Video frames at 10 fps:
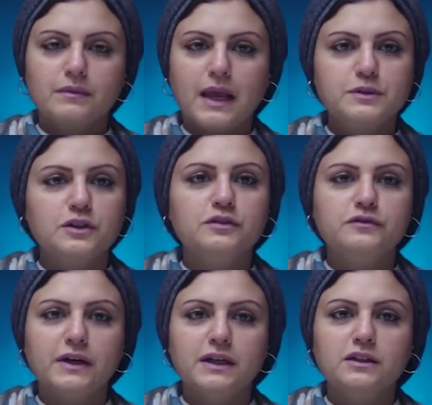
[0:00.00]
Absolute
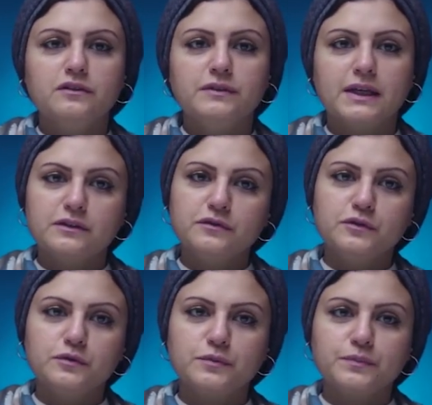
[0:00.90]
value of negative
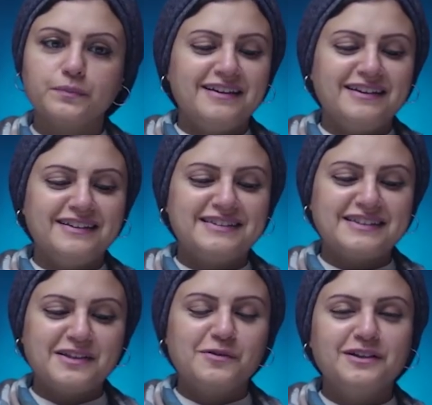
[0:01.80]
2 is
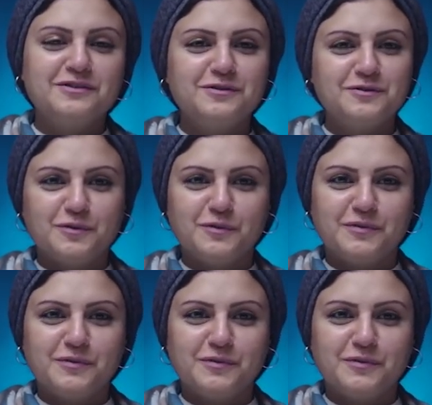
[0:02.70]
equal to 2